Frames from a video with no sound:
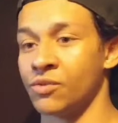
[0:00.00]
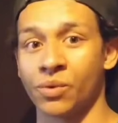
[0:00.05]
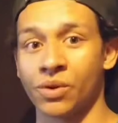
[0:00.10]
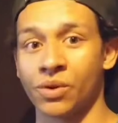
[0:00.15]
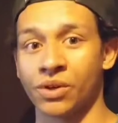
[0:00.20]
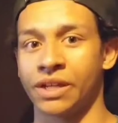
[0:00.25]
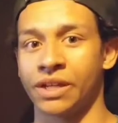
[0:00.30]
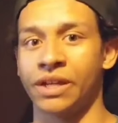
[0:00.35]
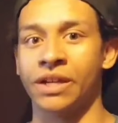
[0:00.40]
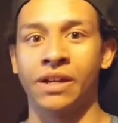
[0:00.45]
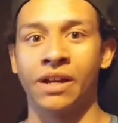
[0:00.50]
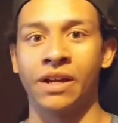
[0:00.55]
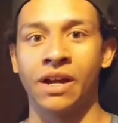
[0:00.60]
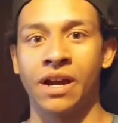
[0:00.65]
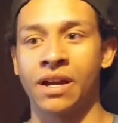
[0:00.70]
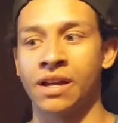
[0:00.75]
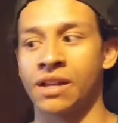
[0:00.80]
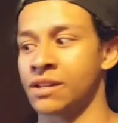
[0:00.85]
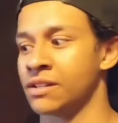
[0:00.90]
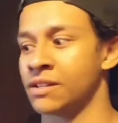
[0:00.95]
working
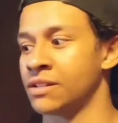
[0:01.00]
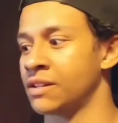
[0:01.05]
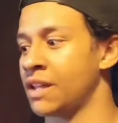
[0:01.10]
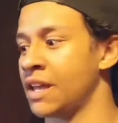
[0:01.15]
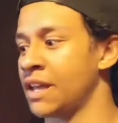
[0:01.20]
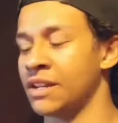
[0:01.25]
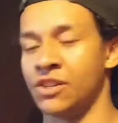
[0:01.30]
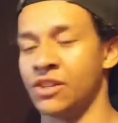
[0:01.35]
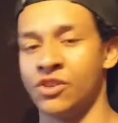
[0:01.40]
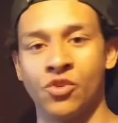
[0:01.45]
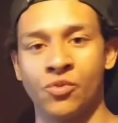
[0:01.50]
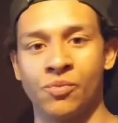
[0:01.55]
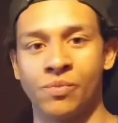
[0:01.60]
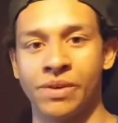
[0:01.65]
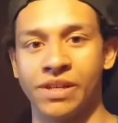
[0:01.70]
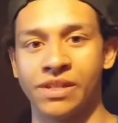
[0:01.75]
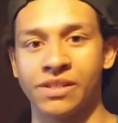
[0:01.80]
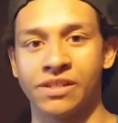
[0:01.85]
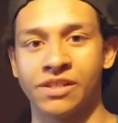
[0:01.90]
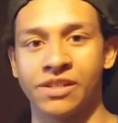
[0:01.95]
on any new
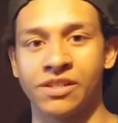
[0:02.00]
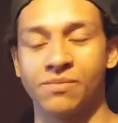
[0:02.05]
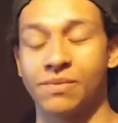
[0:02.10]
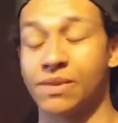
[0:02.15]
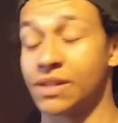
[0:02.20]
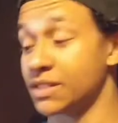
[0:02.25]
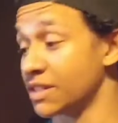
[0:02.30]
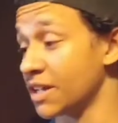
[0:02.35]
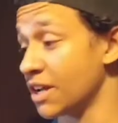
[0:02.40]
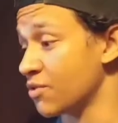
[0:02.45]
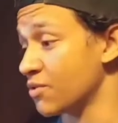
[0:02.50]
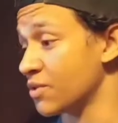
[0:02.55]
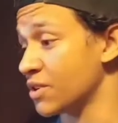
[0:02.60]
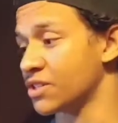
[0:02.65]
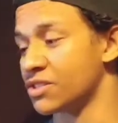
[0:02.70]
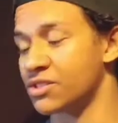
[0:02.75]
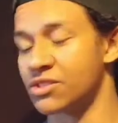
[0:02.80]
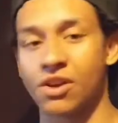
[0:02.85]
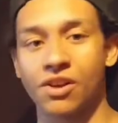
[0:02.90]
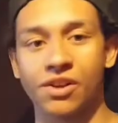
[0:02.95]
pieces, because I
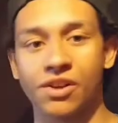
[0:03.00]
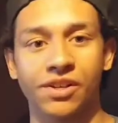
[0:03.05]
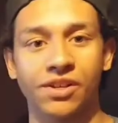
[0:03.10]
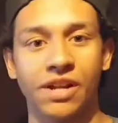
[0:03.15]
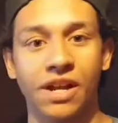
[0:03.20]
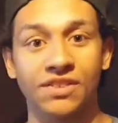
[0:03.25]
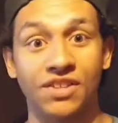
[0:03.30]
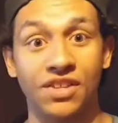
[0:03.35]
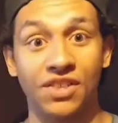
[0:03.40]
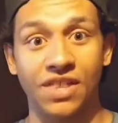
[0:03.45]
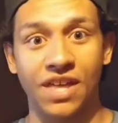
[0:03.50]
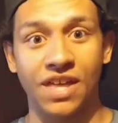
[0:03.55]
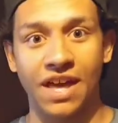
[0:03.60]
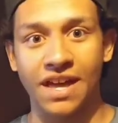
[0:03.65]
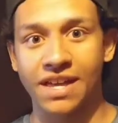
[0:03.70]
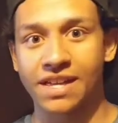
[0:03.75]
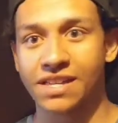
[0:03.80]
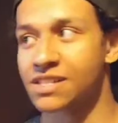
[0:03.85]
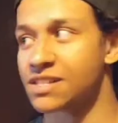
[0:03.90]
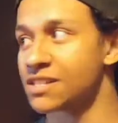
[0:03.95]
already started on the
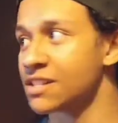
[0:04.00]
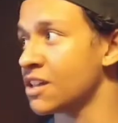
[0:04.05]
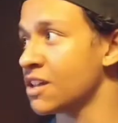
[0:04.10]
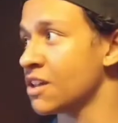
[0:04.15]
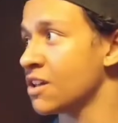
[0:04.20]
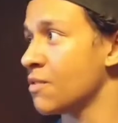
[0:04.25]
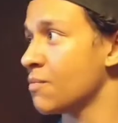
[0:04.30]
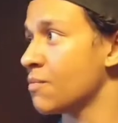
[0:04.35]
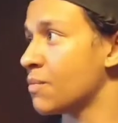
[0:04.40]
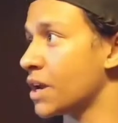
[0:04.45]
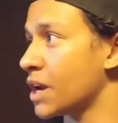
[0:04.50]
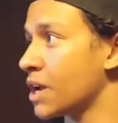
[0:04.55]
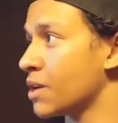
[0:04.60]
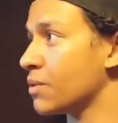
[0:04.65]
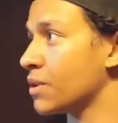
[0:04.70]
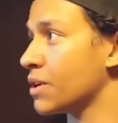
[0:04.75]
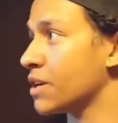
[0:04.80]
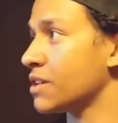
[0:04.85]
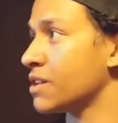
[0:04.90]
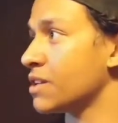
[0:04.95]
thighs, but I
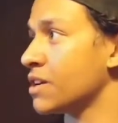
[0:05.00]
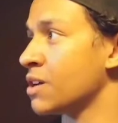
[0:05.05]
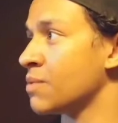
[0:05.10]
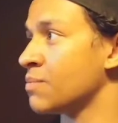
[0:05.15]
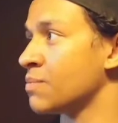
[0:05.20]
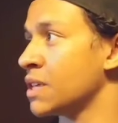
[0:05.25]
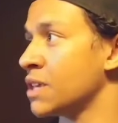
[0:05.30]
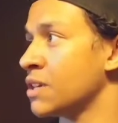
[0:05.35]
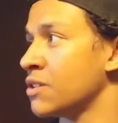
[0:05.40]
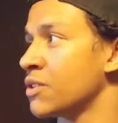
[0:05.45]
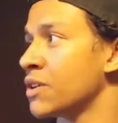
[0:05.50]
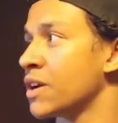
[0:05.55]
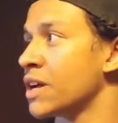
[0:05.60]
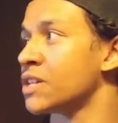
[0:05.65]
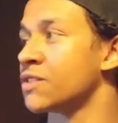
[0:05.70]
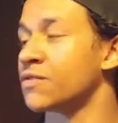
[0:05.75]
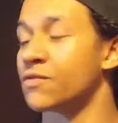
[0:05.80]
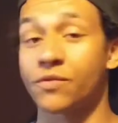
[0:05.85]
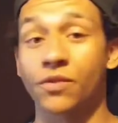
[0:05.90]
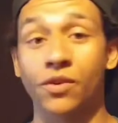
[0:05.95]
wanted to update you
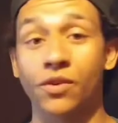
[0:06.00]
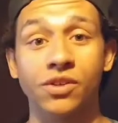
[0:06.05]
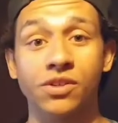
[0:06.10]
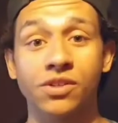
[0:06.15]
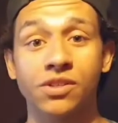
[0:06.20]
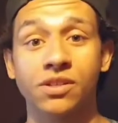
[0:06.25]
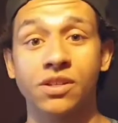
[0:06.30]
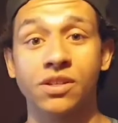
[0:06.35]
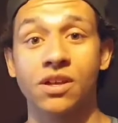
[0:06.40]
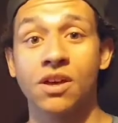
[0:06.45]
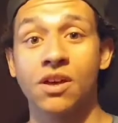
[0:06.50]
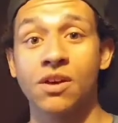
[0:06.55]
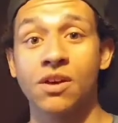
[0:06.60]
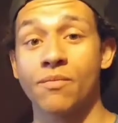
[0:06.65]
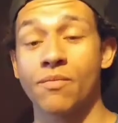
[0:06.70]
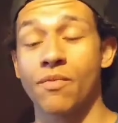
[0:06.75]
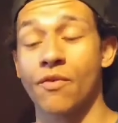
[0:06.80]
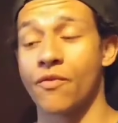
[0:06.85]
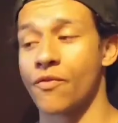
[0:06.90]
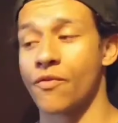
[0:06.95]
guys first
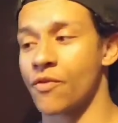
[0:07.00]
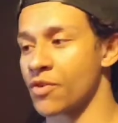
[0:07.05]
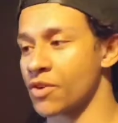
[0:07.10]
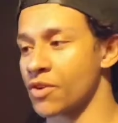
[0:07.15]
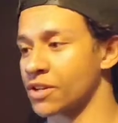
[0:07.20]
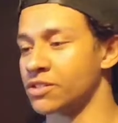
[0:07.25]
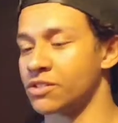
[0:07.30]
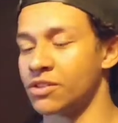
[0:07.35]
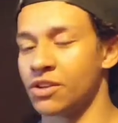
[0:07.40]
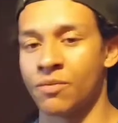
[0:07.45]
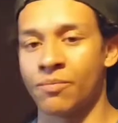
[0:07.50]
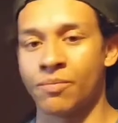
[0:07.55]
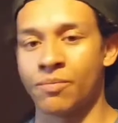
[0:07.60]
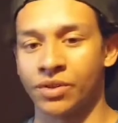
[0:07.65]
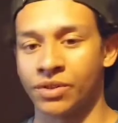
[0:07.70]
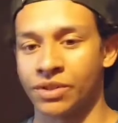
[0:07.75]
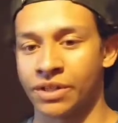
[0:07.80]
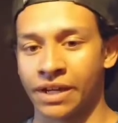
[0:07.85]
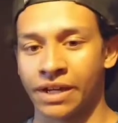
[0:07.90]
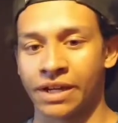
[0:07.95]
before I started
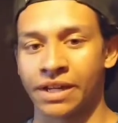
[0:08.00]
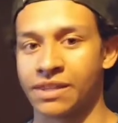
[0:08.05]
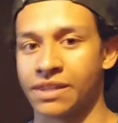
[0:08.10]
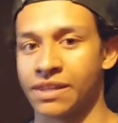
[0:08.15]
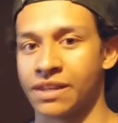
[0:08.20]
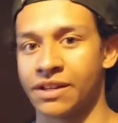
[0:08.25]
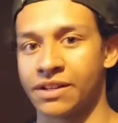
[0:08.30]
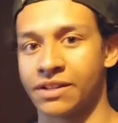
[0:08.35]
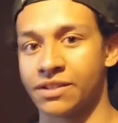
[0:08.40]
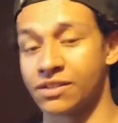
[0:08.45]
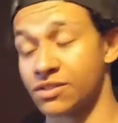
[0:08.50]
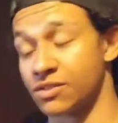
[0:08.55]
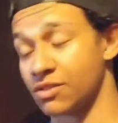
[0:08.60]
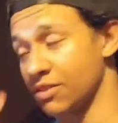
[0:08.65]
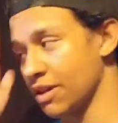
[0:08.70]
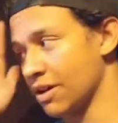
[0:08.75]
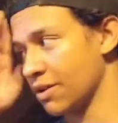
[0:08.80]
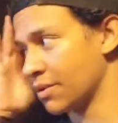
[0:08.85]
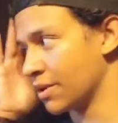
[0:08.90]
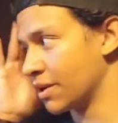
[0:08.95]
building anything else, so
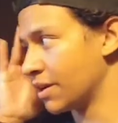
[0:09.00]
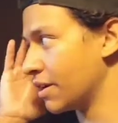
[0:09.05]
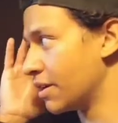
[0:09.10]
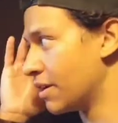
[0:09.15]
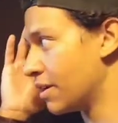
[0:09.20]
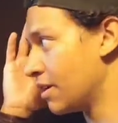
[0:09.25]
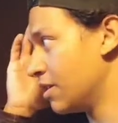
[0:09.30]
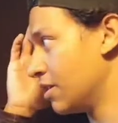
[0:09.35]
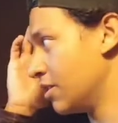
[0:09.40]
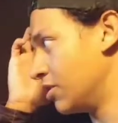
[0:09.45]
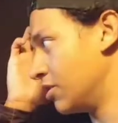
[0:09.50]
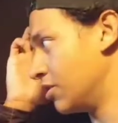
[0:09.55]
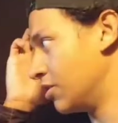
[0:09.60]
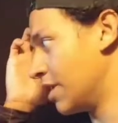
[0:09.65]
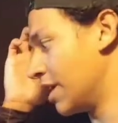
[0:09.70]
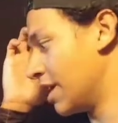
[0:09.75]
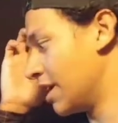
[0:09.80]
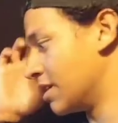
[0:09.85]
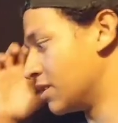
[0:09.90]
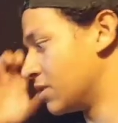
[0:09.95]
that way you
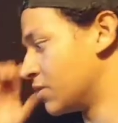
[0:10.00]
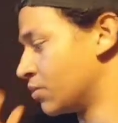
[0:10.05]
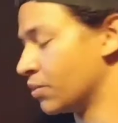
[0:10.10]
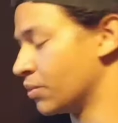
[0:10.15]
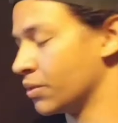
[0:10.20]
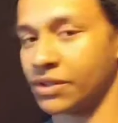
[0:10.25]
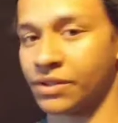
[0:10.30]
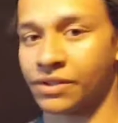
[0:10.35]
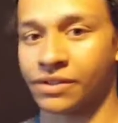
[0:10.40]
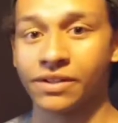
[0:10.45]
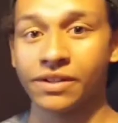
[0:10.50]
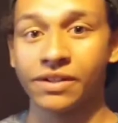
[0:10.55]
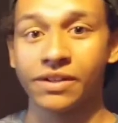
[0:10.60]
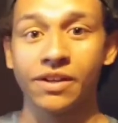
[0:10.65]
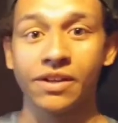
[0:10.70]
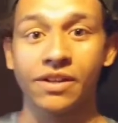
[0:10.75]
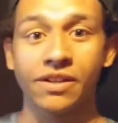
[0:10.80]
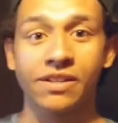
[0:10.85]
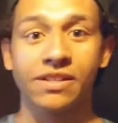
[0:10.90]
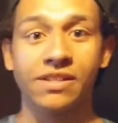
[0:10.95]
guys would
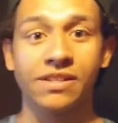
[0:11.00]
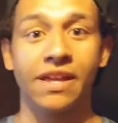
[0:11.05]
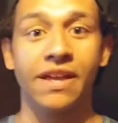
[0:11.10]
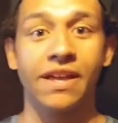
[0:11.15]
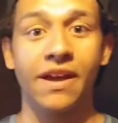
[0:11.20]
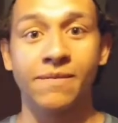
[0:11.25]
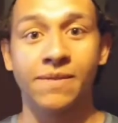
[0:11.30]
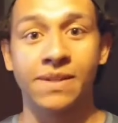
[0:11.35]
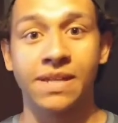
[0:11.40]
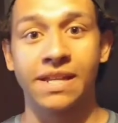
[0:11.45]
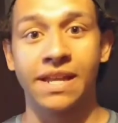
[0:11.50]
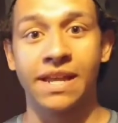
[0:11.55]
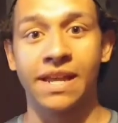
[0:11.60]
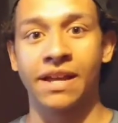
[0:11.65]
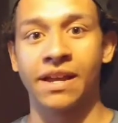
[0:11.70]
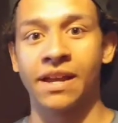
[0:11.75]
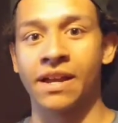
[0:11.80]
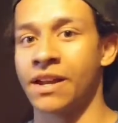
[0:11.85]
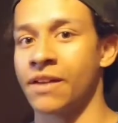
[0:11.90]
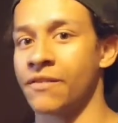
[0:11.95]
stay up to
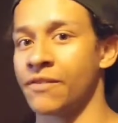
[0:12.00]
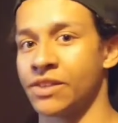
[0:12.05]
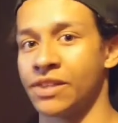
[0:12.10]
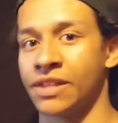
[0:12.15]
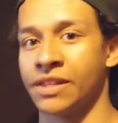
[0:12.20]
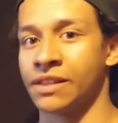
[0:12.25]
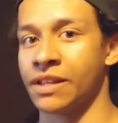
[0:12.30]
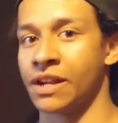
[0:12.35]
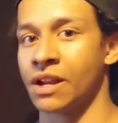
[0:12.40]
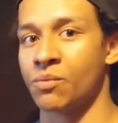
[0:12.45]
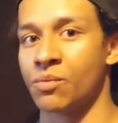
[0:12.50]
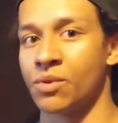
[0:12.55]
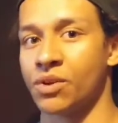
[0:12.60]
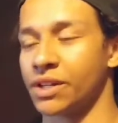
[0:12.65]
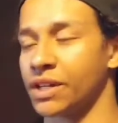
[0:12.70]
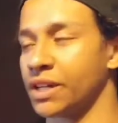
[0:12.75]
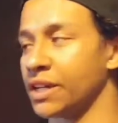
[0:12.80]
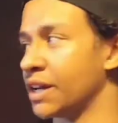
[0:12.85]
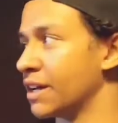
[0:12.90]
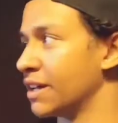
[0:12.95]
date on everything that I'm
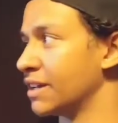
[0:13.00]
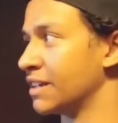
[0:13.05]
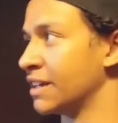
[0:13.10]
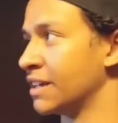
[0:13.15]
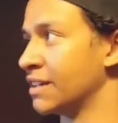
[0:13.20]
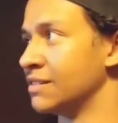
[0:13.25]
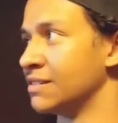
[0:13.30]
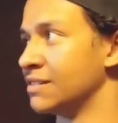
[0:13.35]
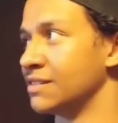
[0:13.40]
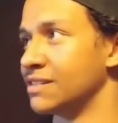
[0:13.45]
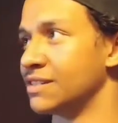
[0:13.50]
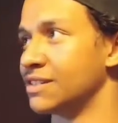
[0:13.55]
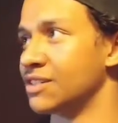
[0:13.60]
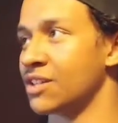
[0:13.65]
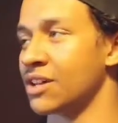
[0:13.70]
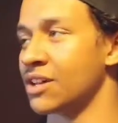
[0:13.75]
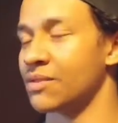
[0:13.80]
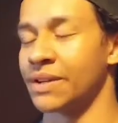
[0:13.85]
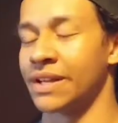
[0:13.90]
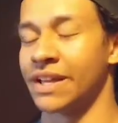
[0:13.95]
working on, and
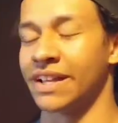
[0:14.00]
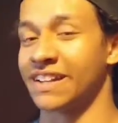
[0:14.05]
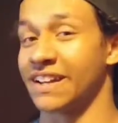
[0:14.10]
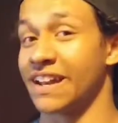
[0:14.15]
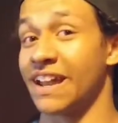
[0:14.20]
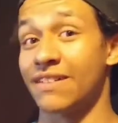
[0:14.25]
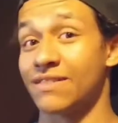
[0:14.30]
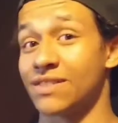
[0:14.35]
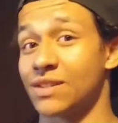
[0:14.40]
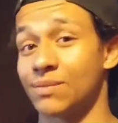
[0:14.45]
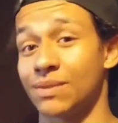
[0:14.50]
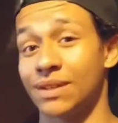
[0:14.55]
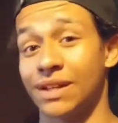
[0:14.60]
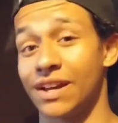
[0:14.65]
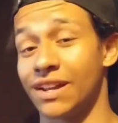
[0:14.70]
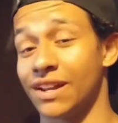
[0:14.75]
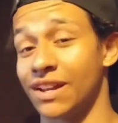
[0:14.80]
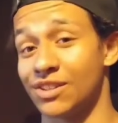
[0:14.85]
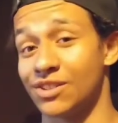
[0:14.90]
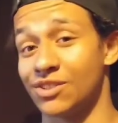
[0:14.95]
so that way I can have something
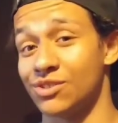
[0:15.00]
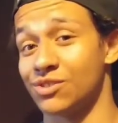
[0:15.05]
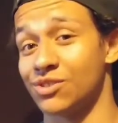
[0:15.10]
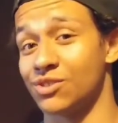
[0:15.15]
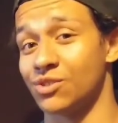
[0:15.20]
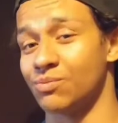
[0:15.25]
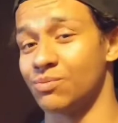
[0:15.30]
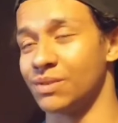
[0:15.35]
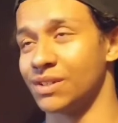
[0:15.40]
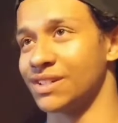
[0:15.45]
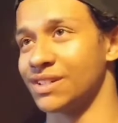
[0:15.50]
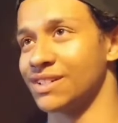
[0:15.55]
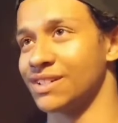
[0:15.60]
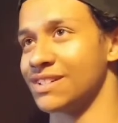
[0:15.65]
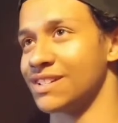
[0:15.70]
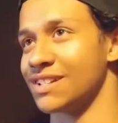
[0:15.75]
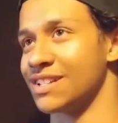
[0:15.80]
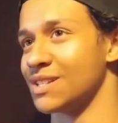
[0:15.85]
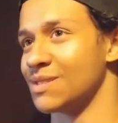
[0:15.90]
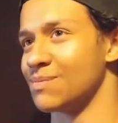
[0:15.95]
out on YouTube,
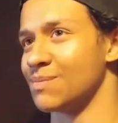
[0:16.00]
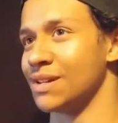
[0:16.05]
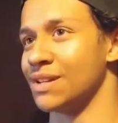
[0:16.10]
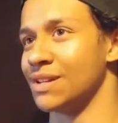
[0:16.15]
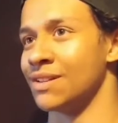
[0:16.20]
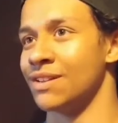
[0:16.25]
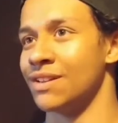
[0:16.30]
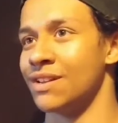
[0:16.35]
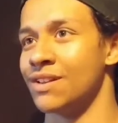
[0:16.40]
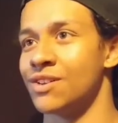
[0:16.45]
because it's been